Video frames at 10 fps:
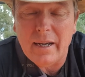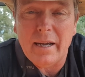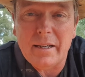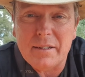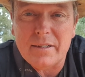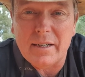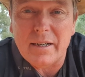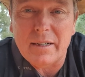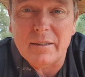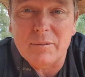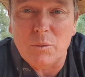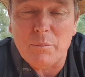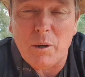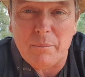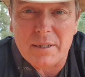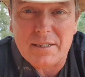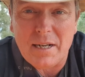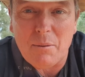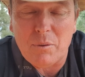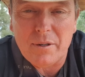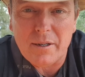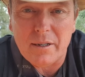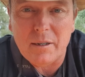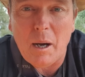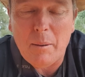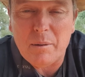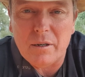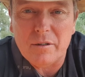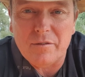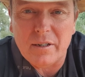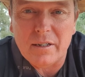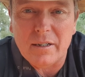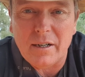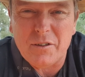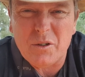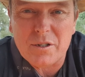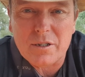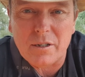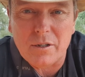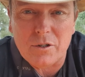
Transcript: and we might mix it up with a bit of a nice